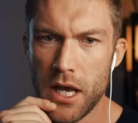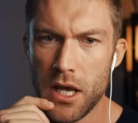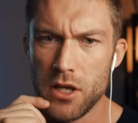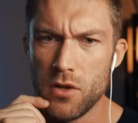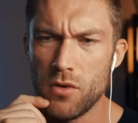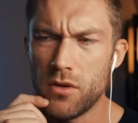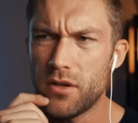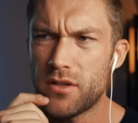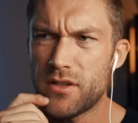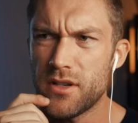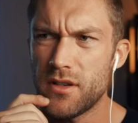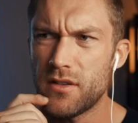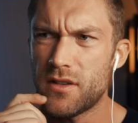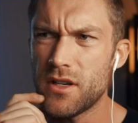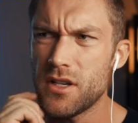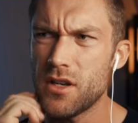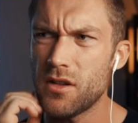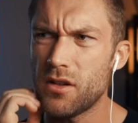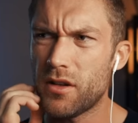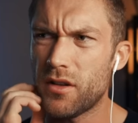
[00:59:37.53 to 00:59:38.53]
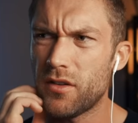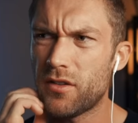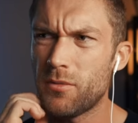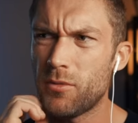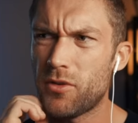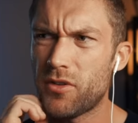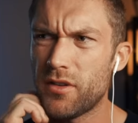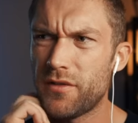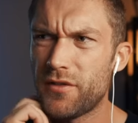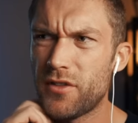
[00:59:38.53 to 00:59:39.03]
You looked at didn't you look at some
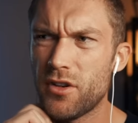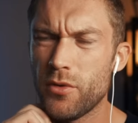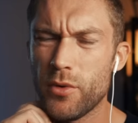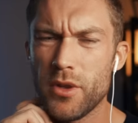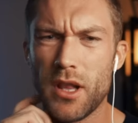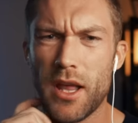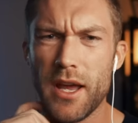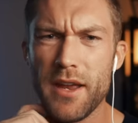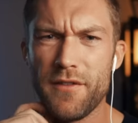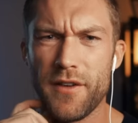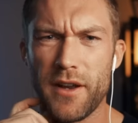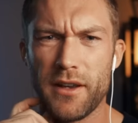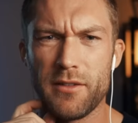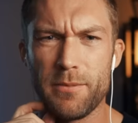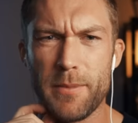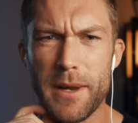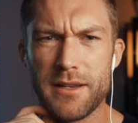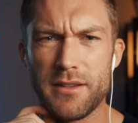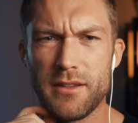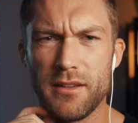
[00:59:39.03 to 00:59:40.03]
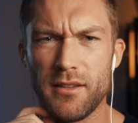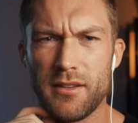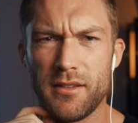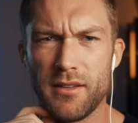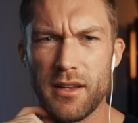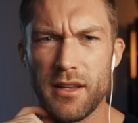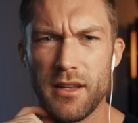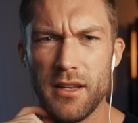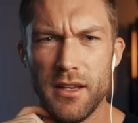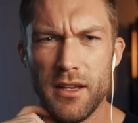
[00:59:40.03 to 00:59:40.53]
stuff to do with life
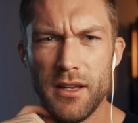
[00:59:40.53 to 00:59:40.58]
expectancy